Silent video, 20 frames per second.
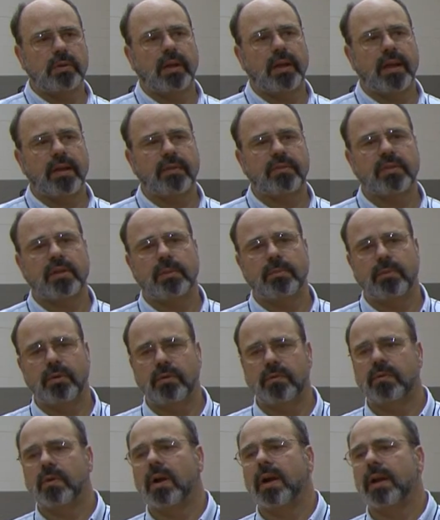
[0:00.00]
left and
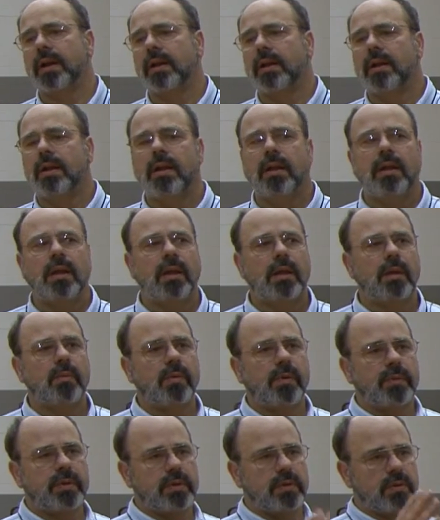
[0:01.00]
move right. And
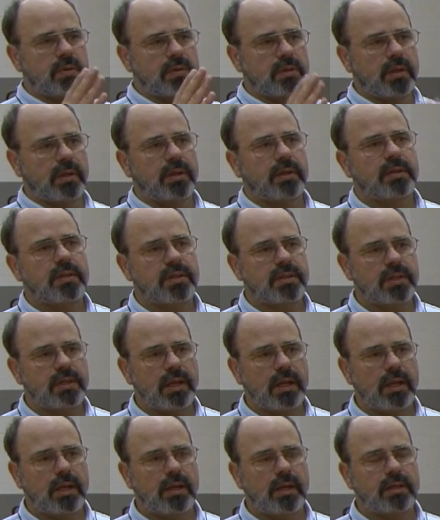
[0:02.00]
what we do is look at the
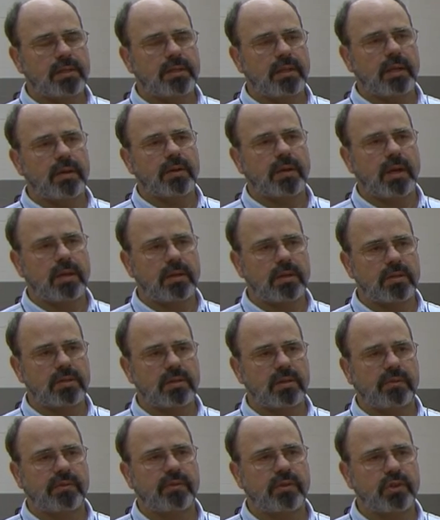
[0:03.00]
scene and say, okay, this
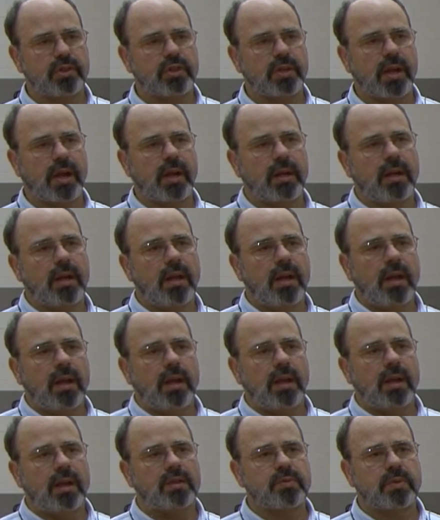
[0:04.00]
is our first shot.
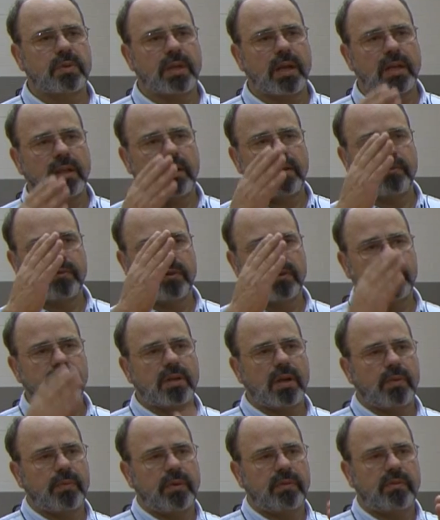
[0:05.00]
And as we're taking that first
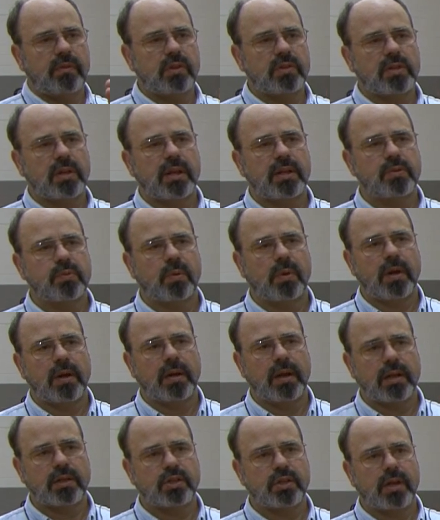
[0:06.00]
shot, we visualize where our
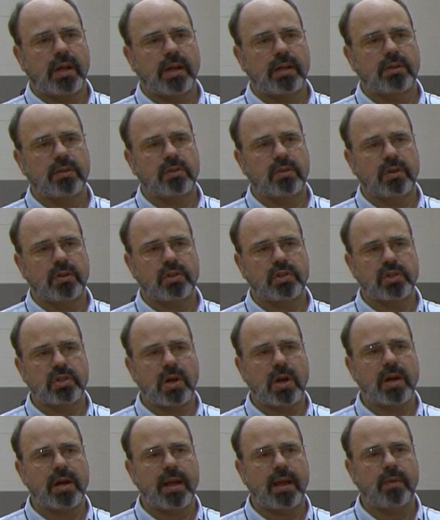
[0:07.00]
next shot is going to
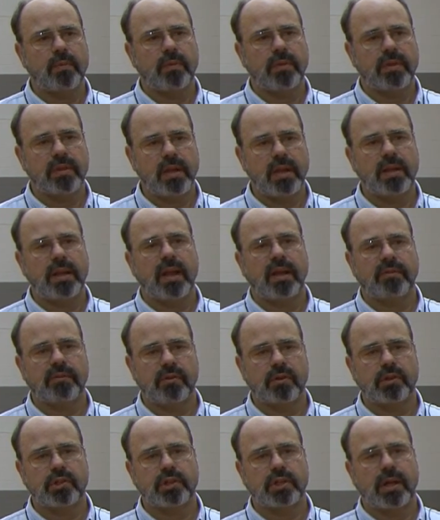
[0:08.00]
start at within that
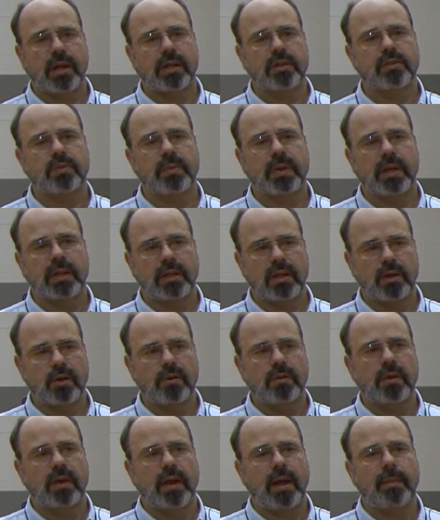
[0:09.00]
first shot, so we get that
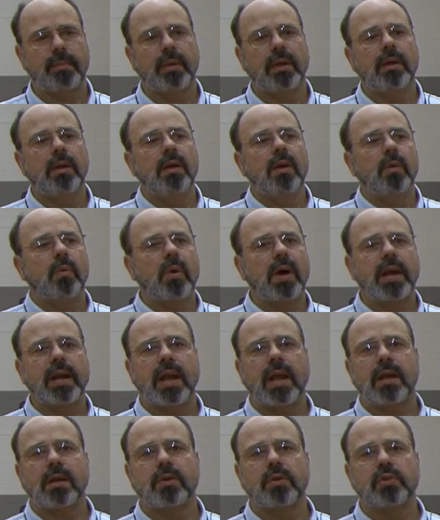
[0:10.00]
overlap. Wide
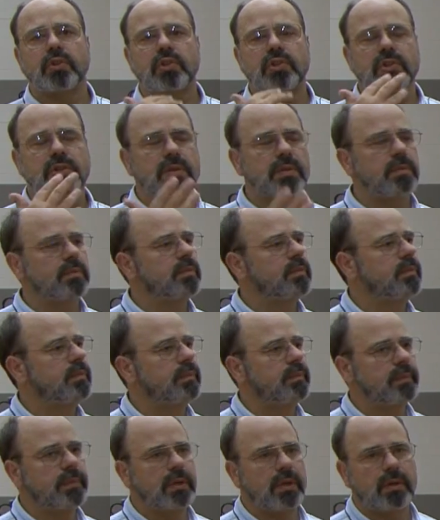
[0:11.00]
angles,
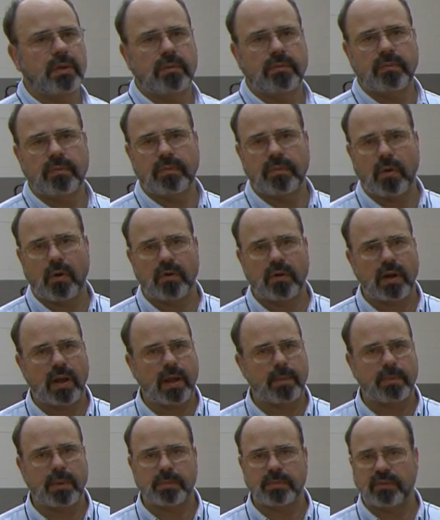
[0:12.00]
you can
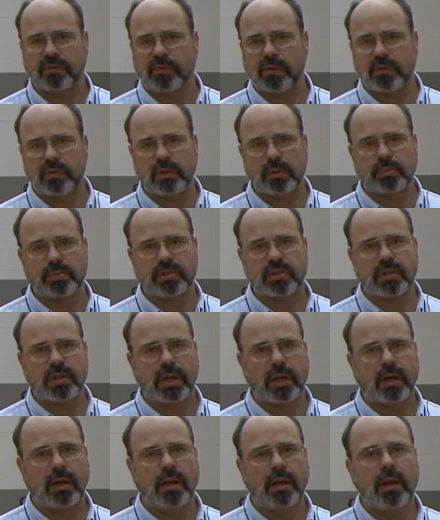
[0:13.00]
overlap up to
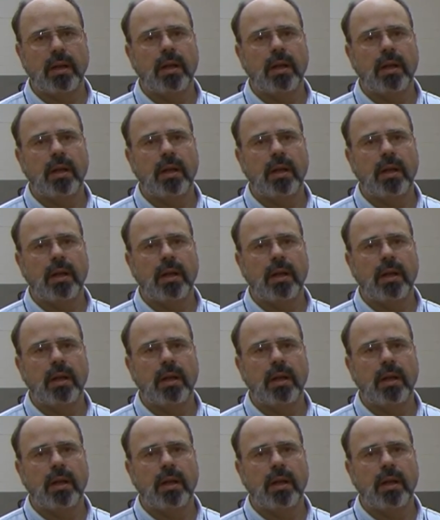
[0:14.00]
50%.